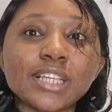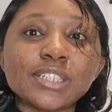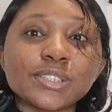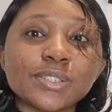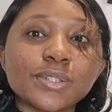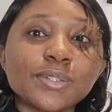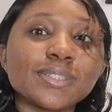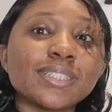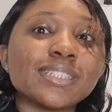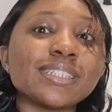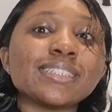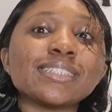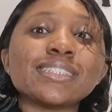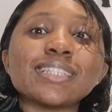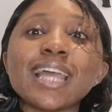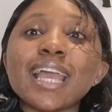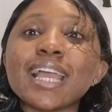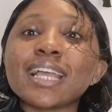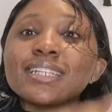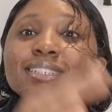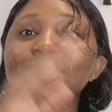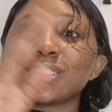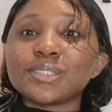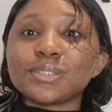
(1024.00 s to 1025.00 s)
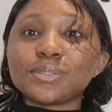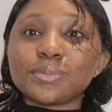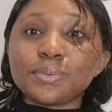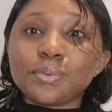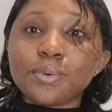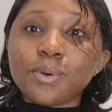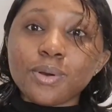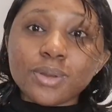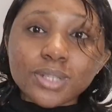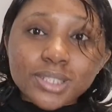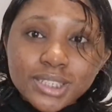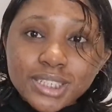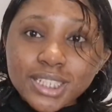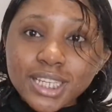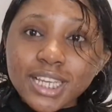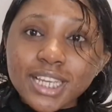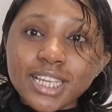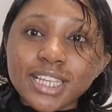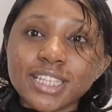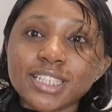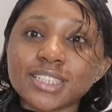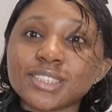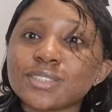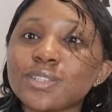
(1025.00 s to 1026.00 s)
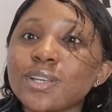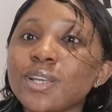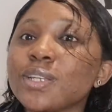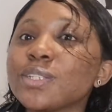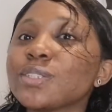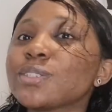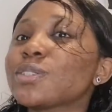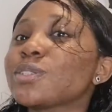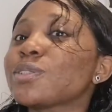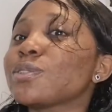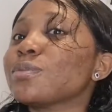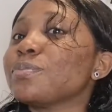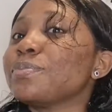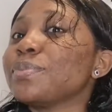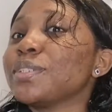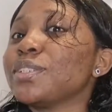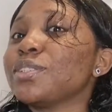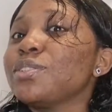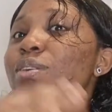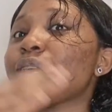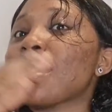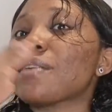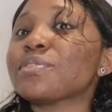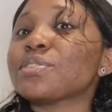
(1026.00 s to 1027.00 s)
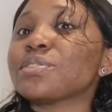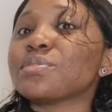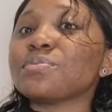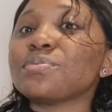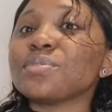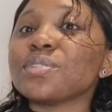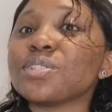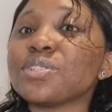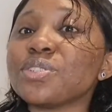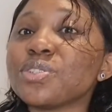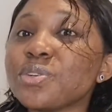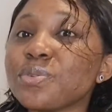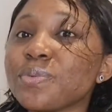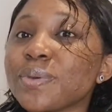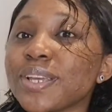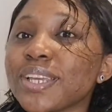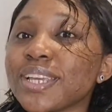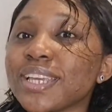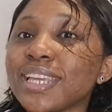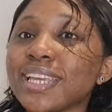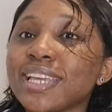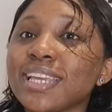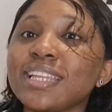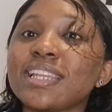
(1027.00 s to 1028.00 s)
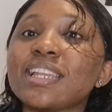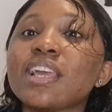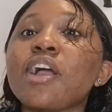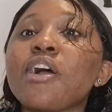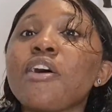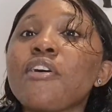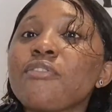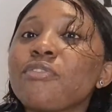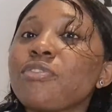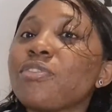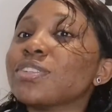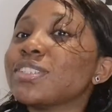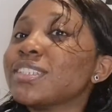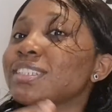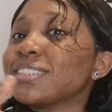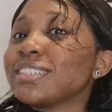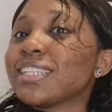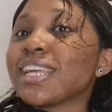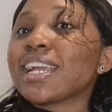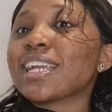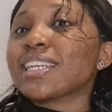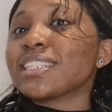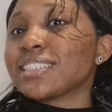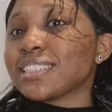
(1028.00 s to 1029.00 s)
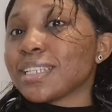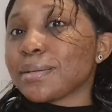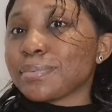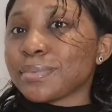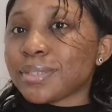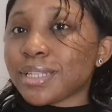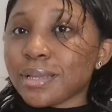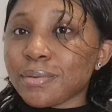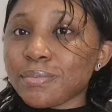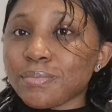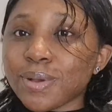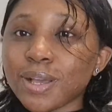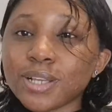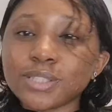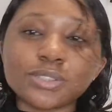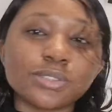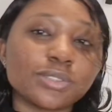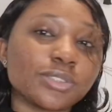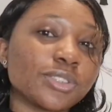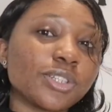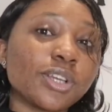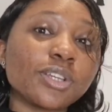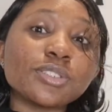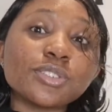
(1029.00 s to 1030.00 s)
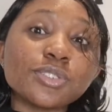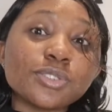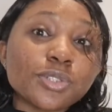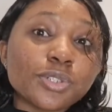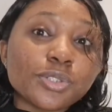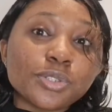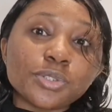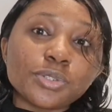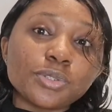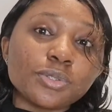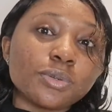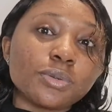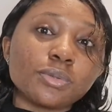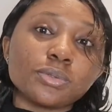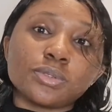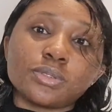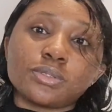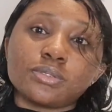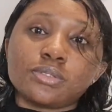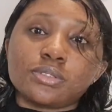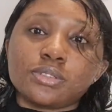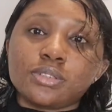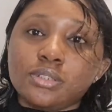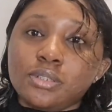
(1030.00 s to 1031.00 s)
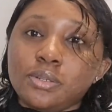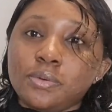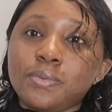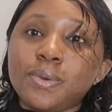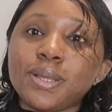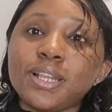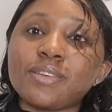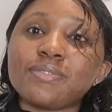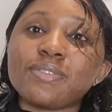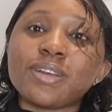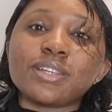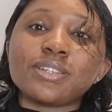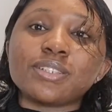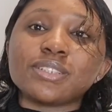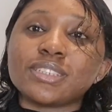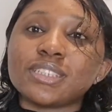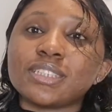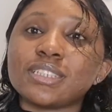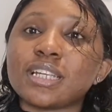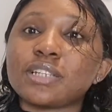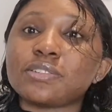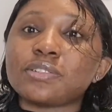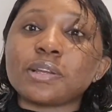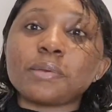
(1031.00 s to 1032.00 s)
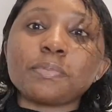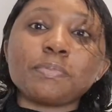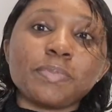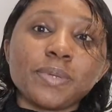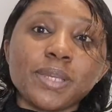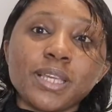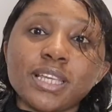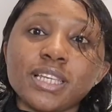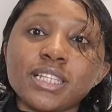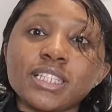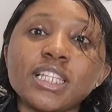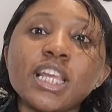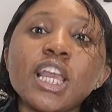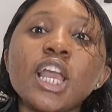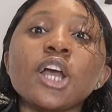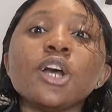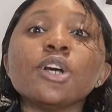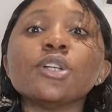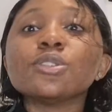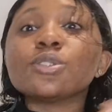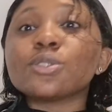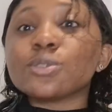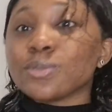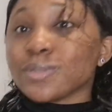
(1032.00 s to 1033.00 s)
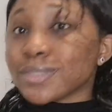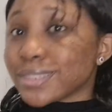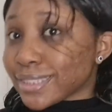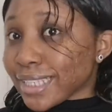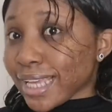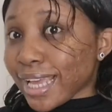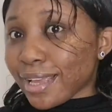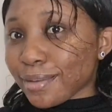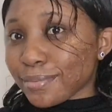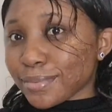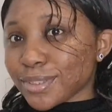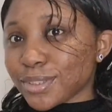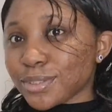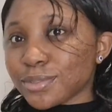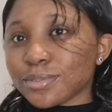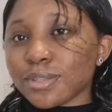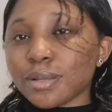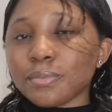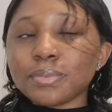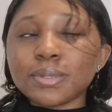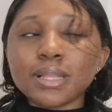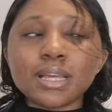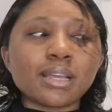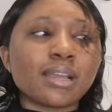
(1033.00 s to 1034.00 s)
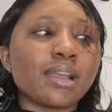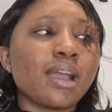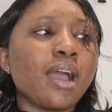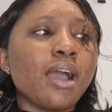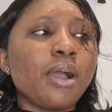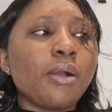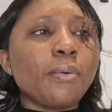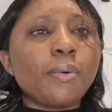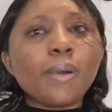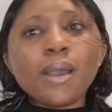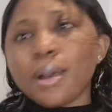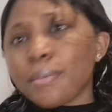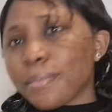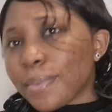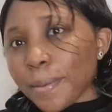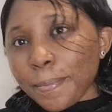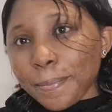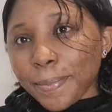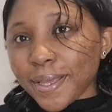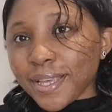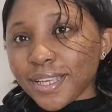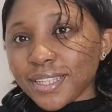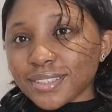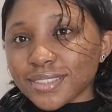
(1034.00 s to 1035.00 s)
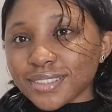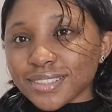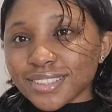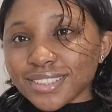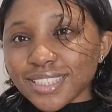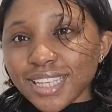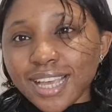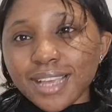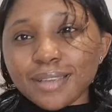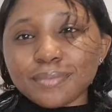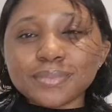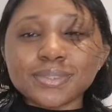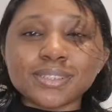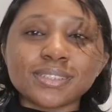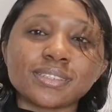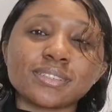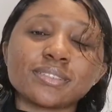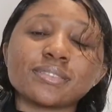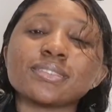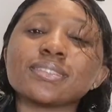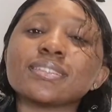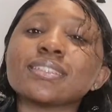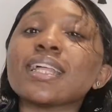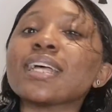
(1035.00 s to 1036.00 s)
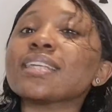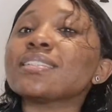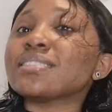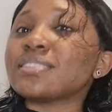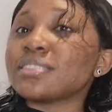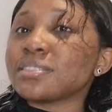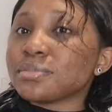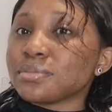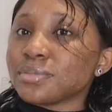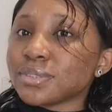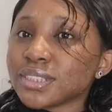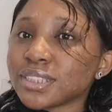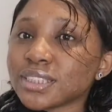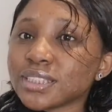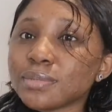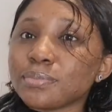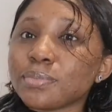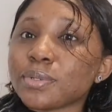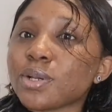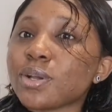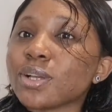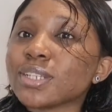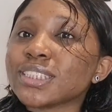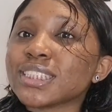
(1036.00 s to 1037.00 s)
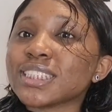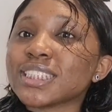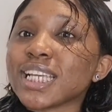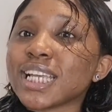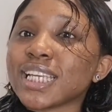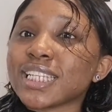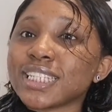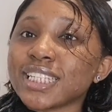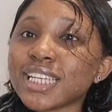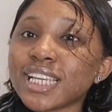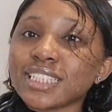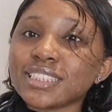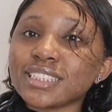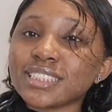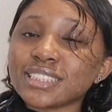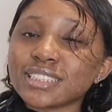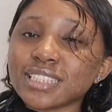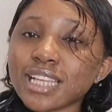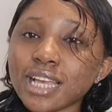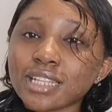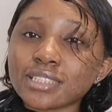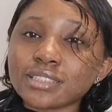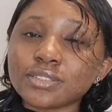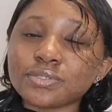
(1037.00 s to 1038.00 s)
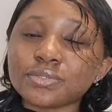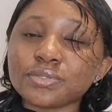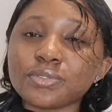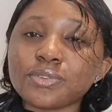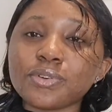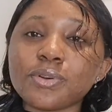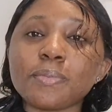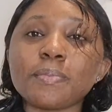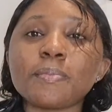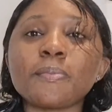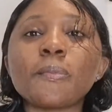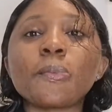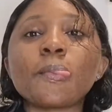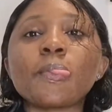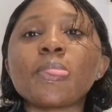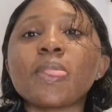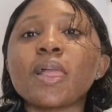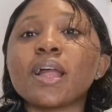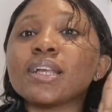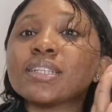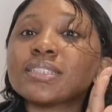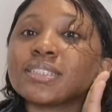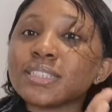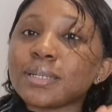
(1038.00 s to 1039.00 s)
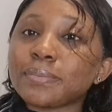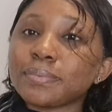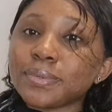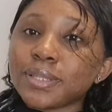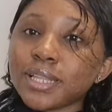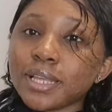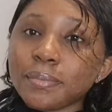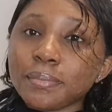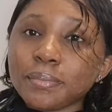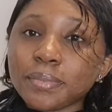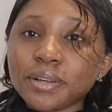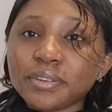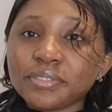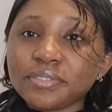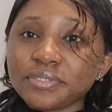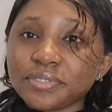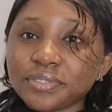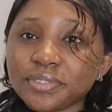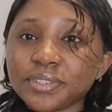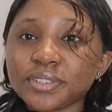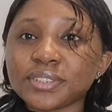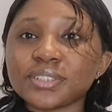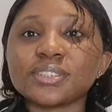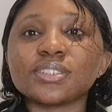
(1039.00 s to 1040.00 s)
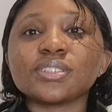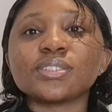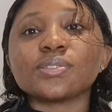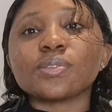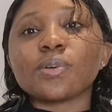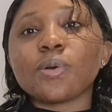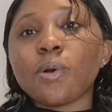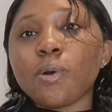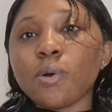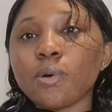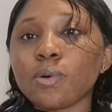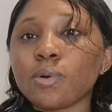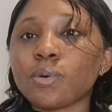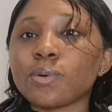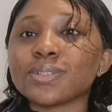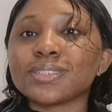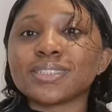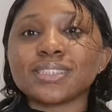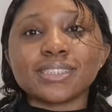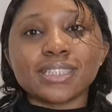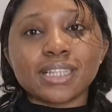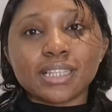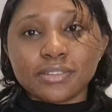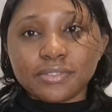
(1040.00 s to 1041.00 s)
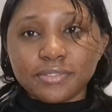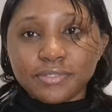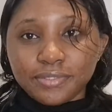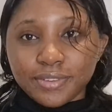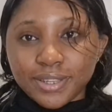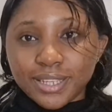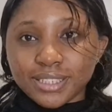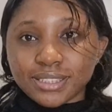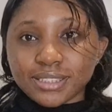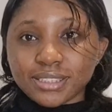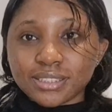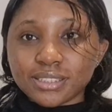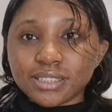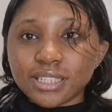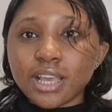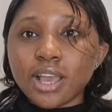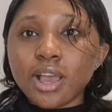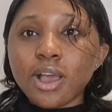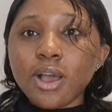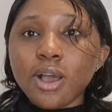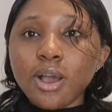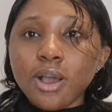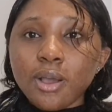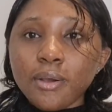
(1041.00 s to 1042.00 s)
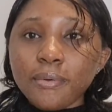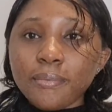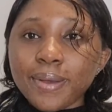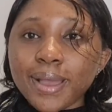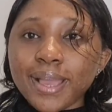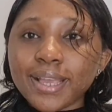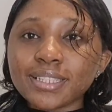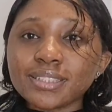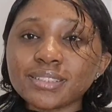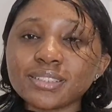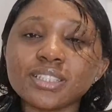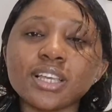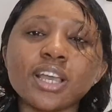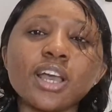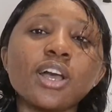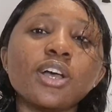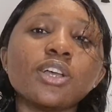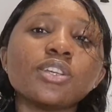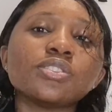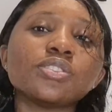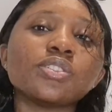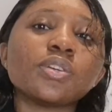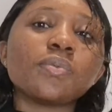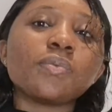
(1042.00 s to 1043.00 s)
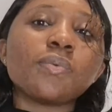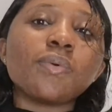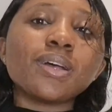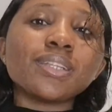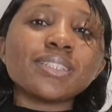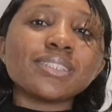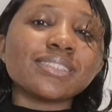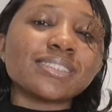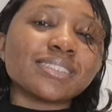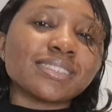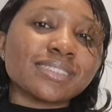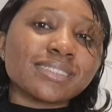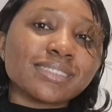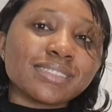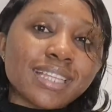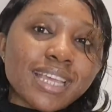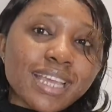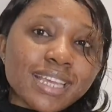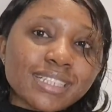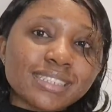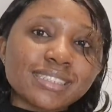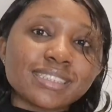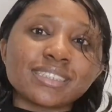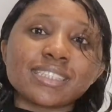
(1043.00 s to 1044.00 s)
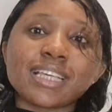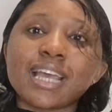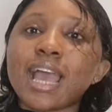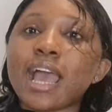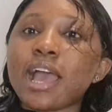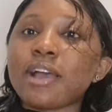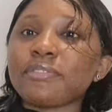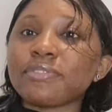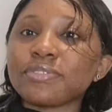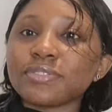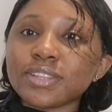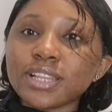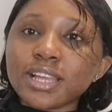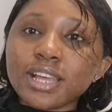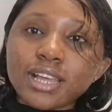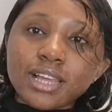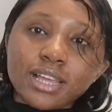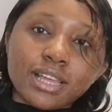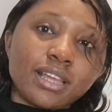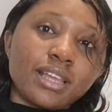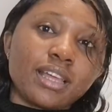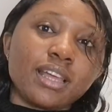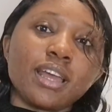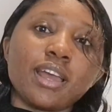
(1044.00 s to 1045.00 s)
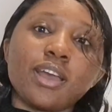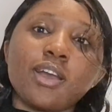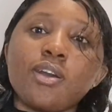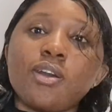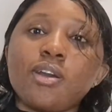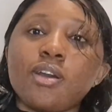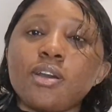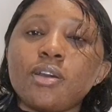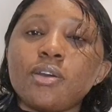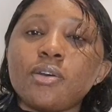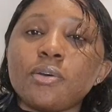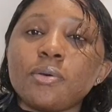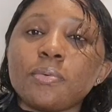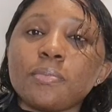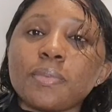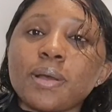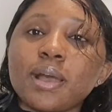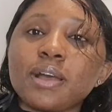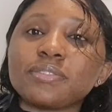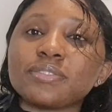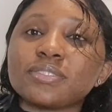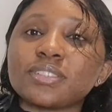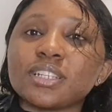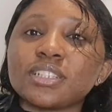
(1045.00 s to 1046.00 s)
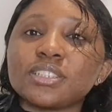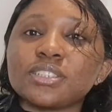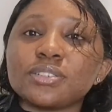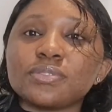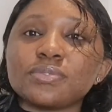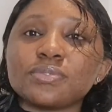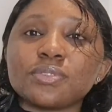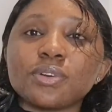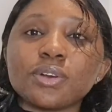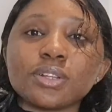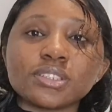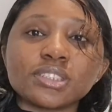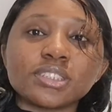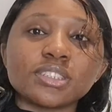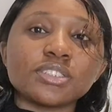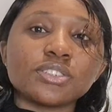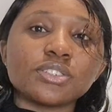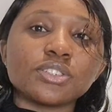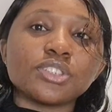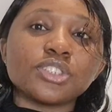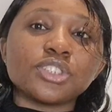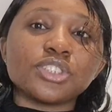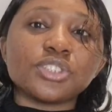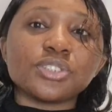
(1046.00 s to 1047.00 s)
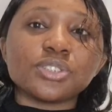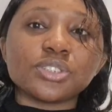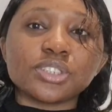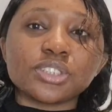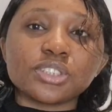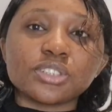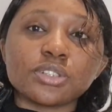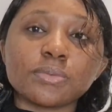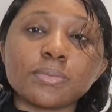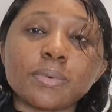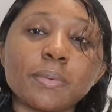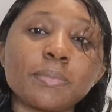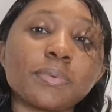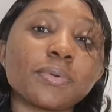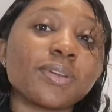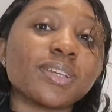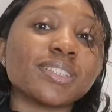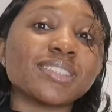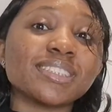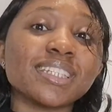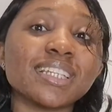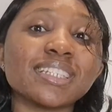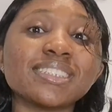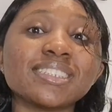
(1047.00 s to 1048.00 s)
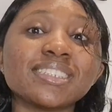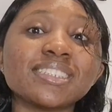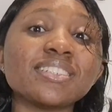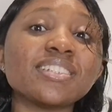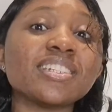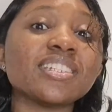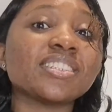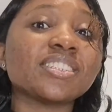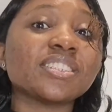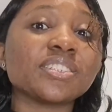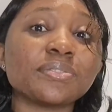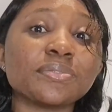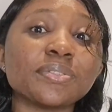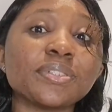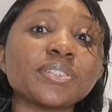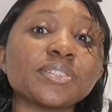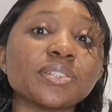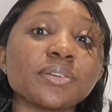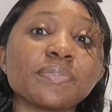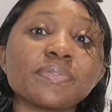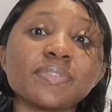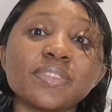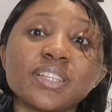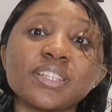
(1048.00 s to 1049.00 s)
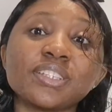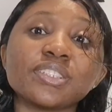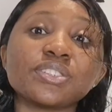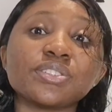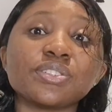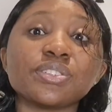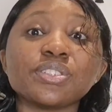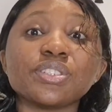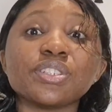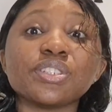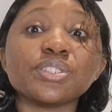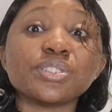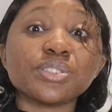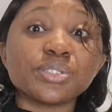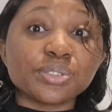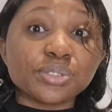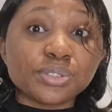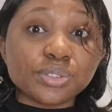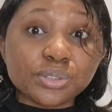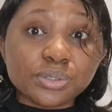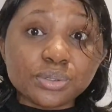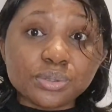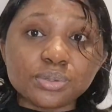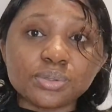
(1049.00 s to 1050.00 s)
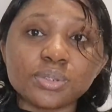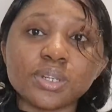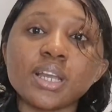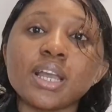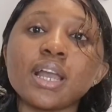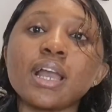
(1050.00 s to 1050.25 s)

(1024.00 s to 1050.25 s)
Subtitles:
So the next one is going to be, you have to renew again for the next September. So just so you know, so whenever you're saying that you're paying 2 times, you'll not be like, why am I paying 2 times? That's the reason, because their year starts from September 1st to August 31st. All right, so what is next after you've gotten your GOC number? Because there's still a series of things you need to do.